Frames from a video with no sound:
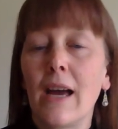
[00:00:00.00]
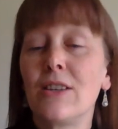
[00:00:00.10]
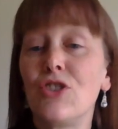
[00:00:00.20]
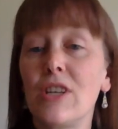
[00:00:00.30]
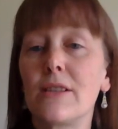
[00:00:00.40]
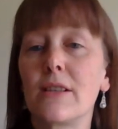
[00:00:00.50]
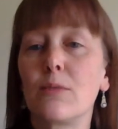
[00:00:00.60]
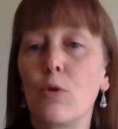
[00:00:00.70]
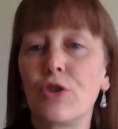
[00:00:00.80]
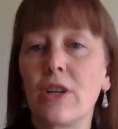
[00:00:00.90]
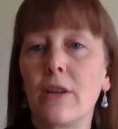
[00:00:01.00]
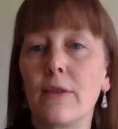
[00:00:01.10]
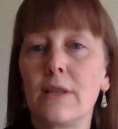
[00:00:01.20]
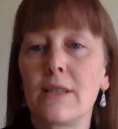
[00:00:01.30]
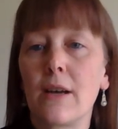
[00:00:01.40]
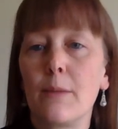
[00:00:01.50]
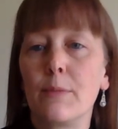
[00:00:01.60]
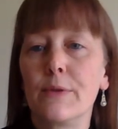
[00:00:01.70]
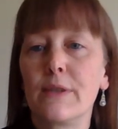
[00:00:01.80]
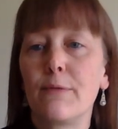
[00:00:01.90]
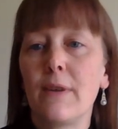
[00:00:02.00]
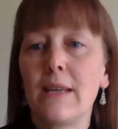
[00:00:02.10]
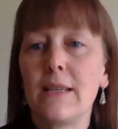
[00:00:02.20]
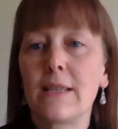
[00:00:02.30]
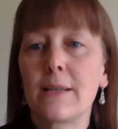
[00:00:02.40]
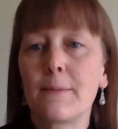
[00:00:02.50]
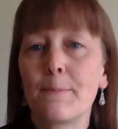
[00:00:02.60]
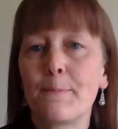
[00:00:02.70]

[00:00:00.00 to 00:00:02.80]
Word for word: and Jesus washing the disciples' feet.